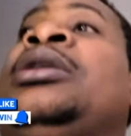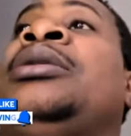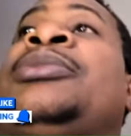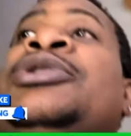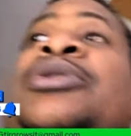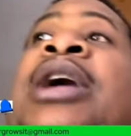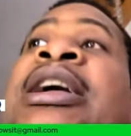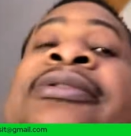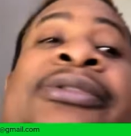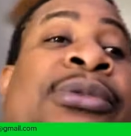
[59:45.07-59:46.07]
A dragon
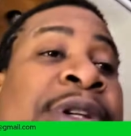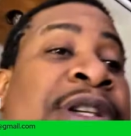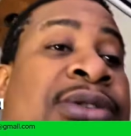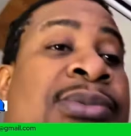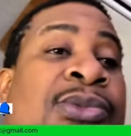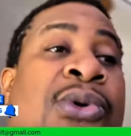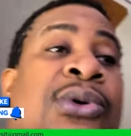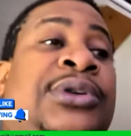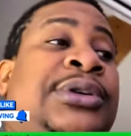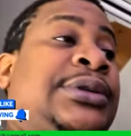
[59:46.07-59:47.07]
fruit needs some
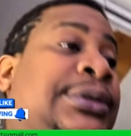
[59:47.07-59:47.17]
water.